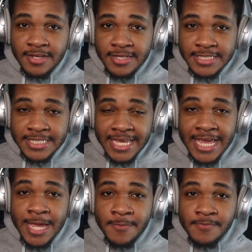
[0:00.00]

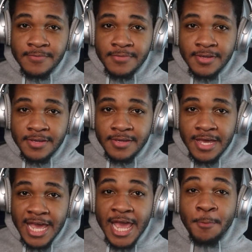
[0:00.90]
scheme,
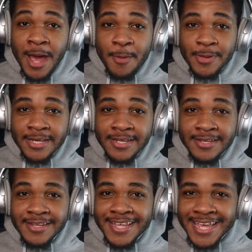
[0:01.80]
in my opinion,
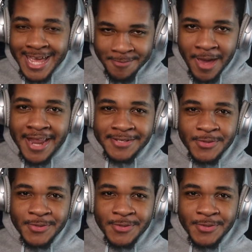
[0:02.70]
in Madden